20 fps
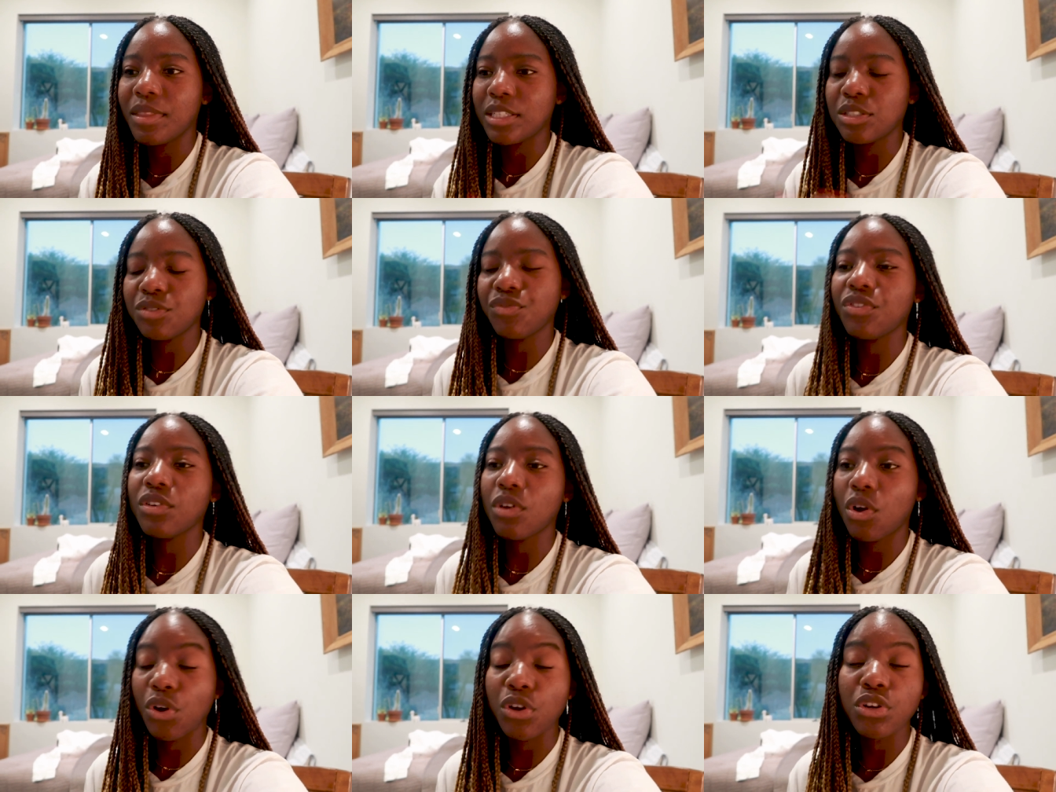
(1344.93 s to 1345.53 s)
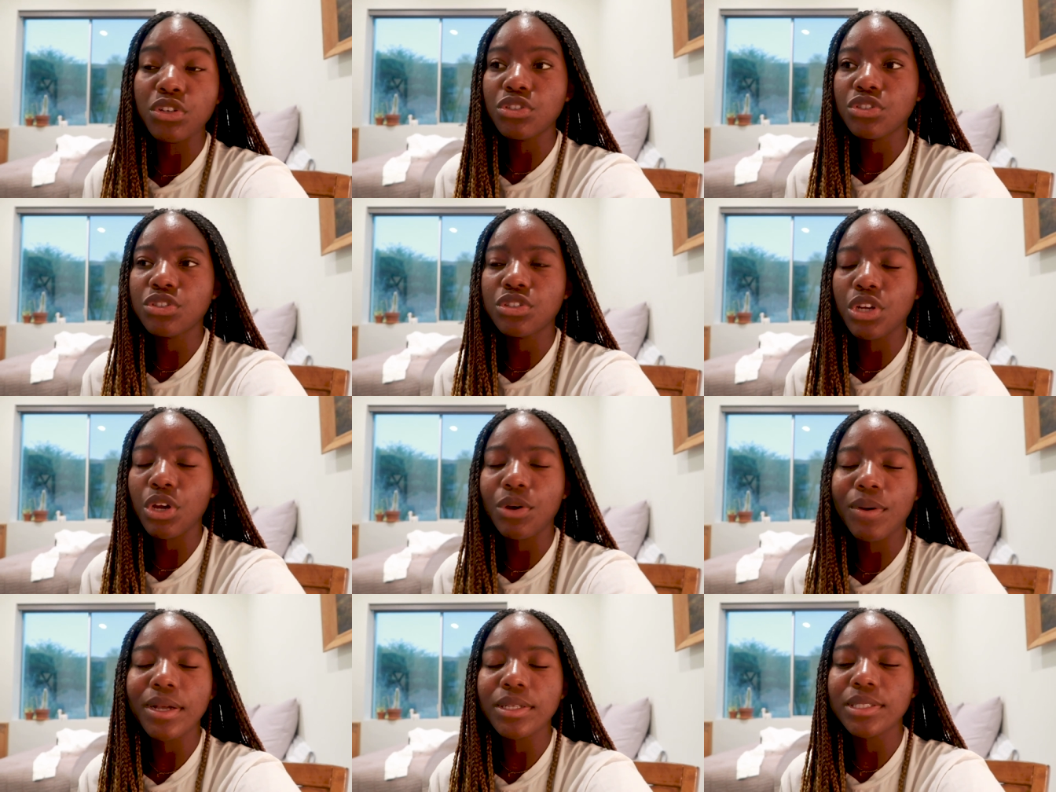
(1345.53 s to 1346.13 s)
this urge to
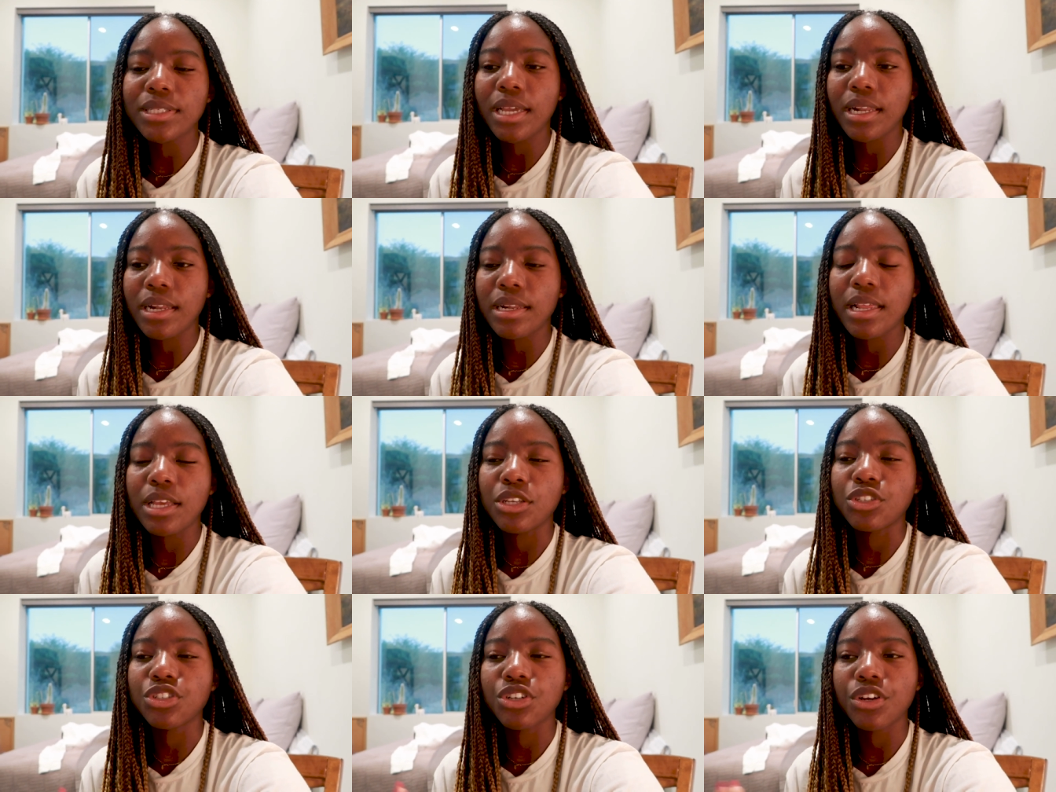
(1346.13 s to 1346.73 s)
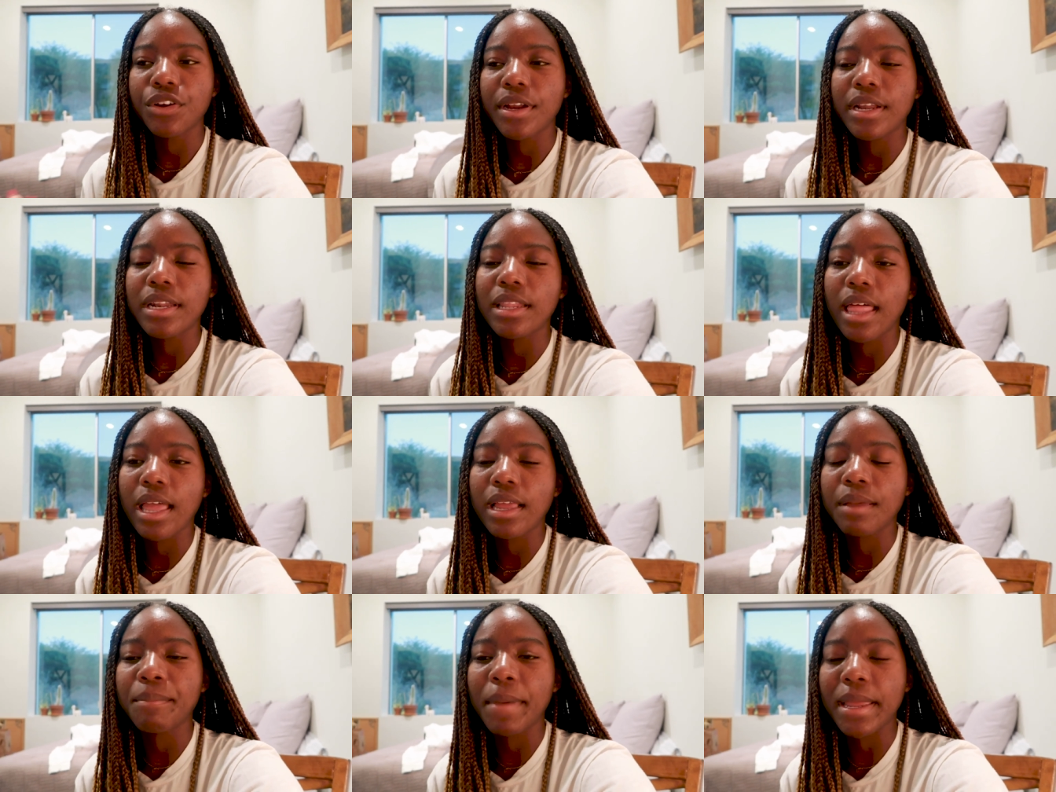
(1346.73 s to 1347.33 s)
go outside in nature and
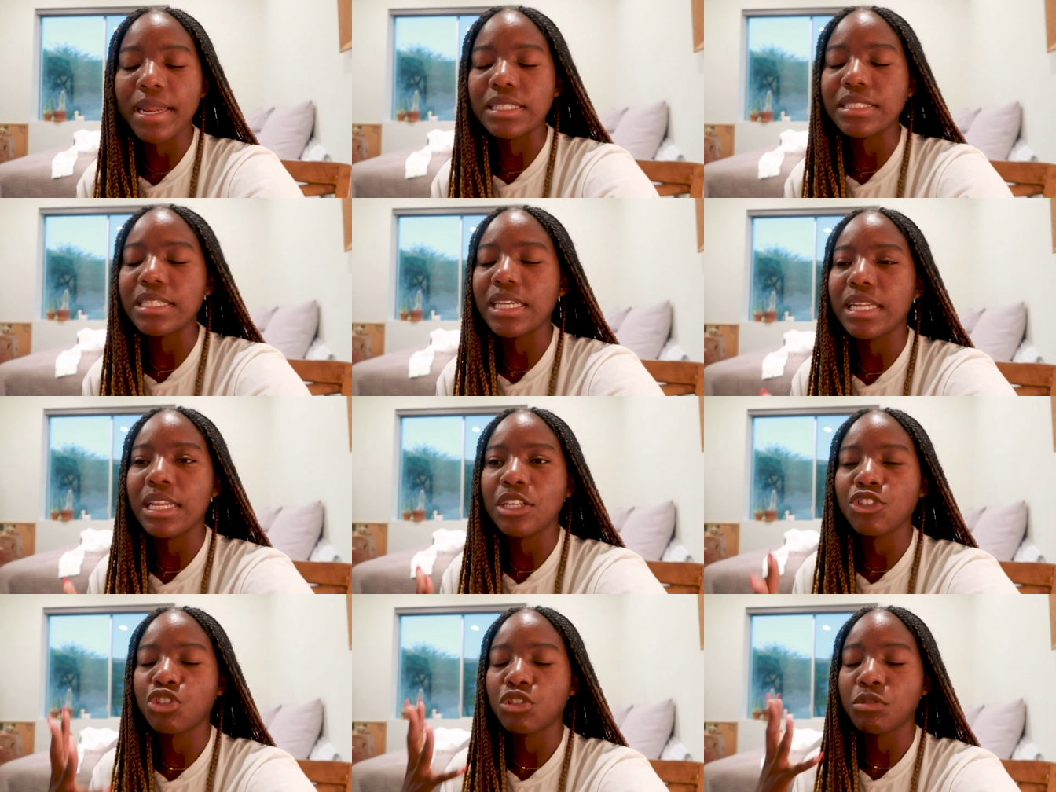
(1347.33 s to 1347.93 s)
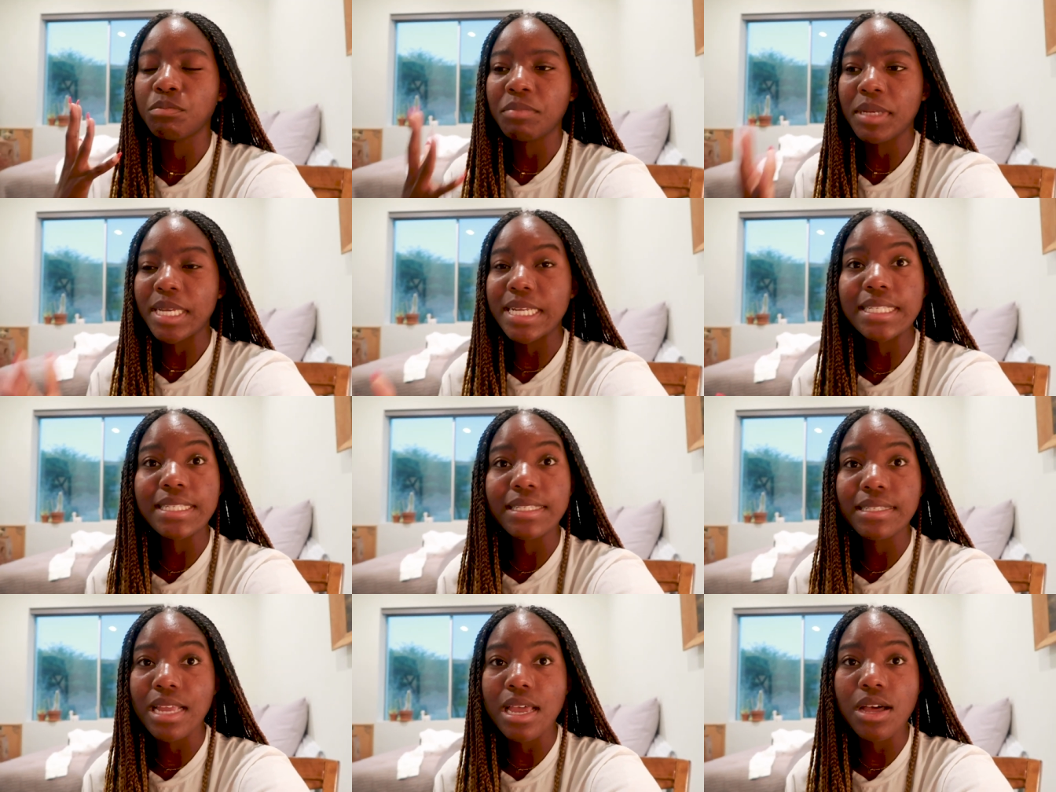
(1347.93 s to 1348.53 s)
like meditate and just be
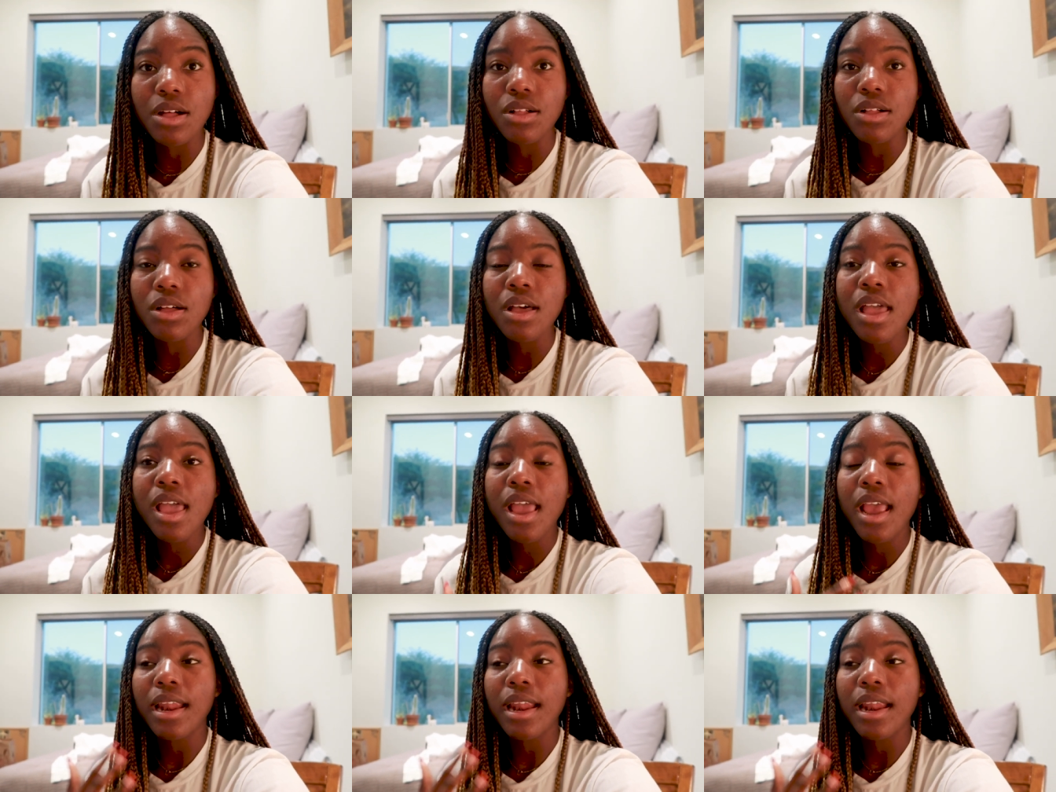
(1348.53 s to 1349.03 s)
still